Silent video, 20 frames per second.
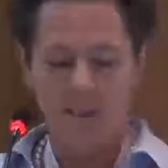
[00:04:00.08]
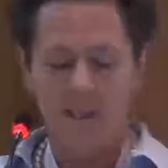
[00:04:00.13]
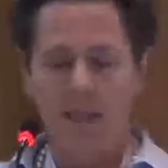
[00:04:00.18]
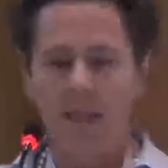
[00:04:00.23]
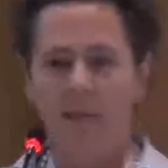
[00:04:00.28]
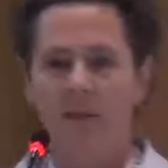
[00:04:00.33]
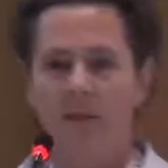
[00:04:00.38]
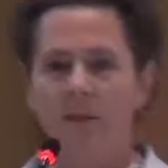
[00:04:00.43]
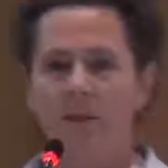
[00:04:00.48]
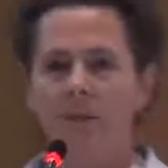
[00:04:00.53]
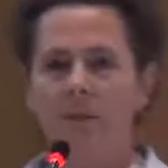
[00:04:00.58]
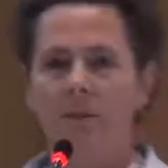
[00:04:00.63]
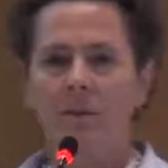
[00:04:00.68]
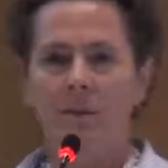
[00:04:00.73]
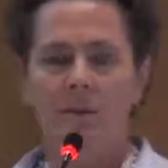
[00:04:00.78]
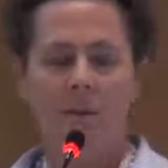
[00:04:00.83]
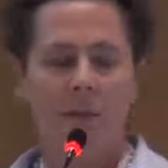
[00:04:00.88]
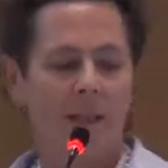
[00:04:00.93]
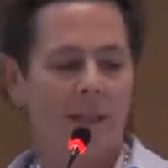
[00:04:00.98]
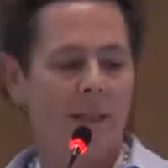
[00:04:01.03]
study or
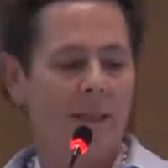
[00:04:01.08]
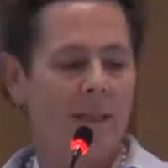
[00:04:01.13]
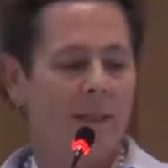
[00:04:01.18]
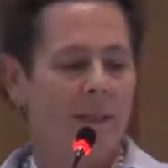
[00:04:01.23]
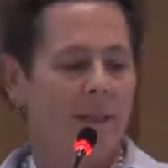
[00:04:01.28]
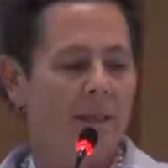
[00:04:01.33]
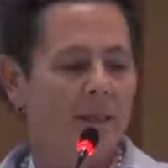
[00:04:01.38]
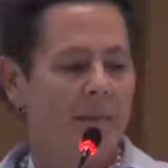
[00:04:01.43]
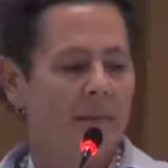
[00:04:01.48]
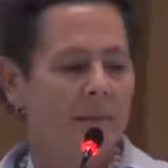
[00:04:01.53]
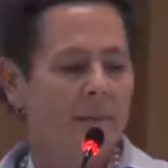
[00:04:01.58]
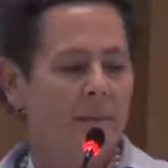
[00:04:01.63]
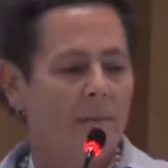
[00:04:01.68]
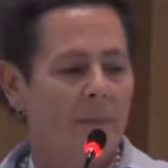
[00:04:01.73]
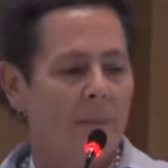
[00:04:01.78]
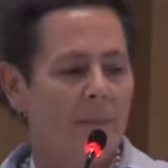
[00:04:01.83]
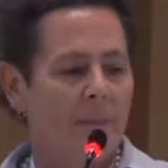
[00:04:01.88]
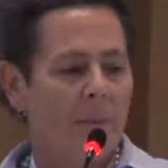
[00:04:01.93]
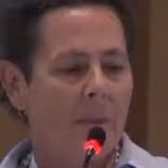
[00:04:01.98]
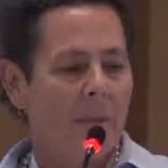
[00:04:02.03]
two.
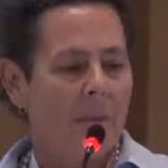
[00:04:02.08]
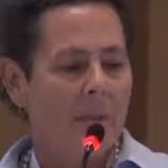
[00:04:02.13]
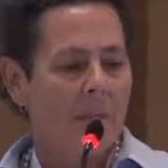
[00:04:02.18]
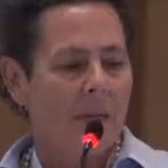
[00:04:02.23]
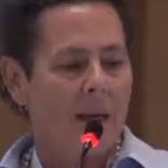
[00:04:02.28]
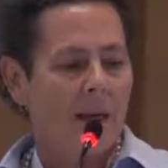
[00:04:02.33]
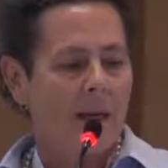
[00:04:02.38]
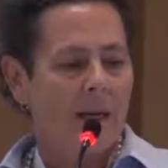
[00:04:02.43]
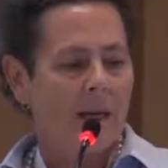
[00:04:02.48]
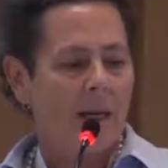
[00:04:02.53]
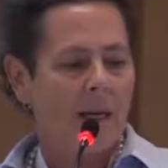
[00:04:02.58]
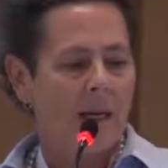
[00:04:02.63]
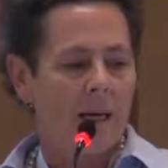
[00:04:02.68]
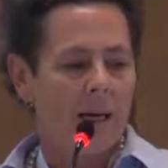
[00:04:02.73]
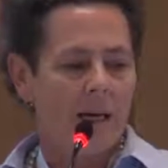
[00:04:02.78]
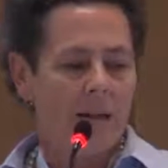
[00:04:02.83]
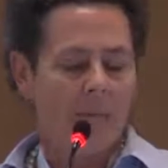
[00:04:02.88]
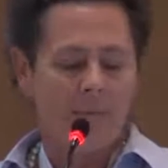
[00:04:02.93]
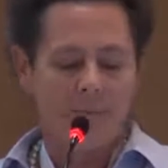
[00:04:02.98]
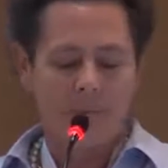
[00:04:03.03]

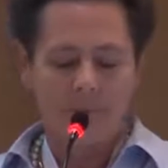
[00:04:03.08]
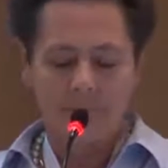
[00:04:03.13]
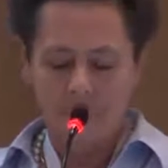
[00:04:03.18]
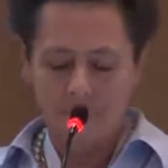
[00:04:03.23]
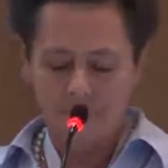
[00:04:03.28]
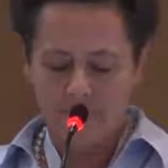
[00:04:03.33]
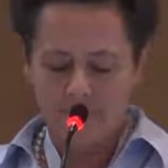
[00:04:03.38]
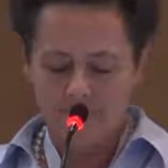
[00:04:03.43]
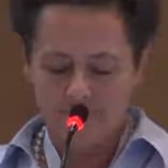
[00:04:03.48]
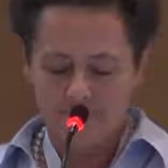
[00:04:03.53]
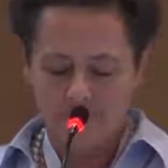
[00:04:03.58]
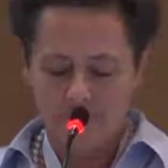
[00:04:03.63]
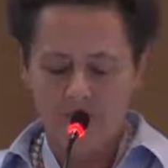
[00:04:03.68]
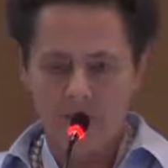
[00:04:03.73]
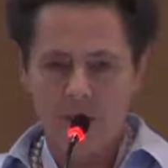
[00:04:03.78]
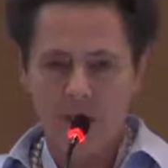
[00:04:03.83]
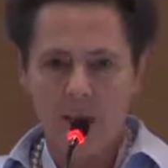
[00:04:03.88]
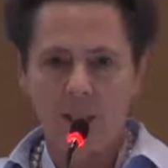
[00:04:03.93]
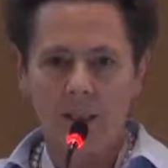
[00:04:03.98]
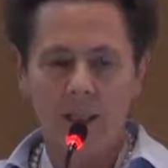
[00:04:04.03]
I'm
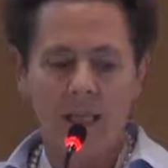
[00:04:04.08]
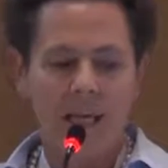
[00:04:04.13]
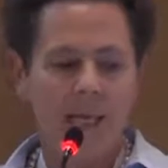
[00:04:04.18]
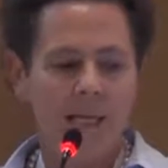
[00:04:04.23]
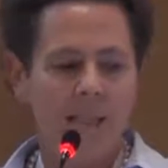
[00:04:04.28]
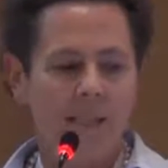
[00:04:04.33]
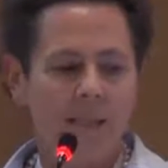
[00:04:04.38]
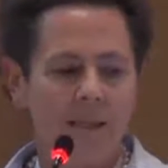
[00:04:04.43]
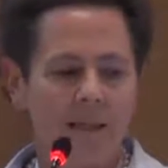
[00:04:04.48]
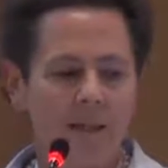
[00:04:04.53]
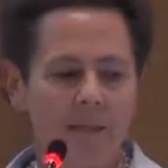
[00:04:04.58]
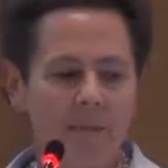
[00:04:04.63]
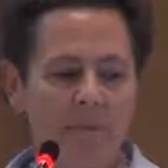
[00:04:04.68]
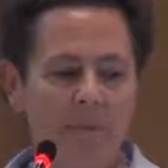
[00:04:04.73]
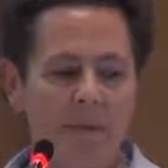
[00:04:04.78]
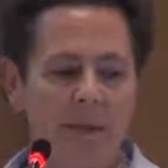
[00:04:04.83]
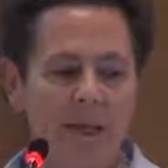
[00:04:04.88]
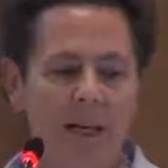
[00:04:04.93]
Jill Haizlip.